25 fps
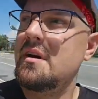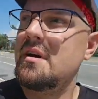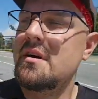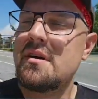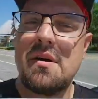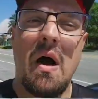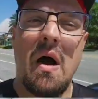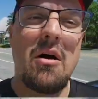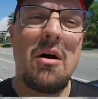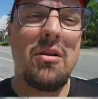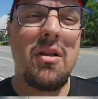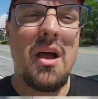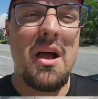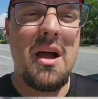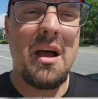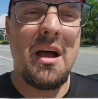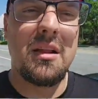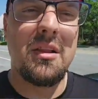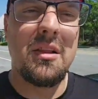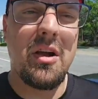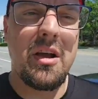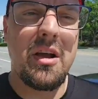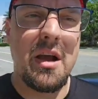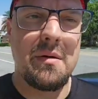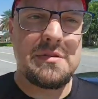I'll
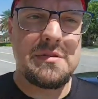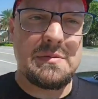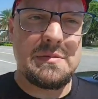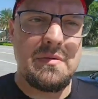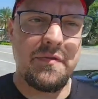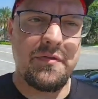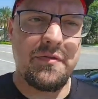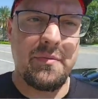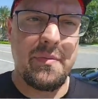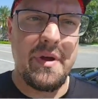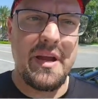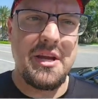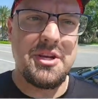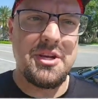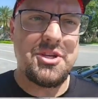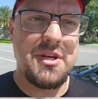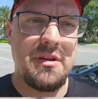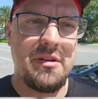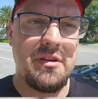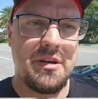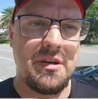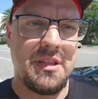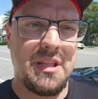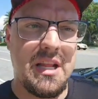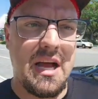look up some information
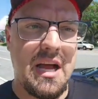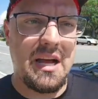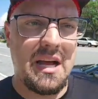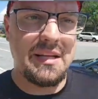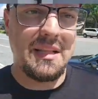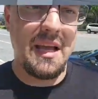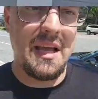online